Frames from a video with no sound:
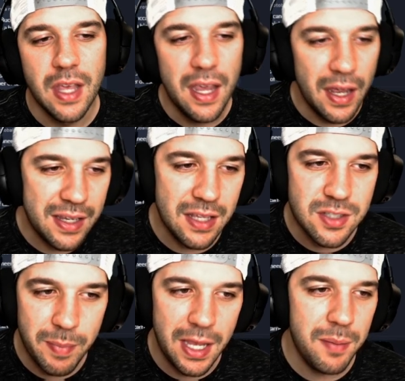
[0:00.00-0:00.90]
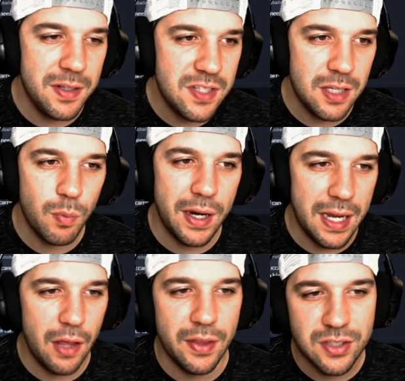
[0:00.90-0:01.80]
against a Miami team right
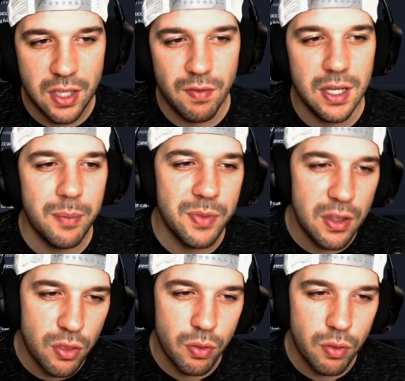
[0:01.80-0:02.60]
now that's giving up the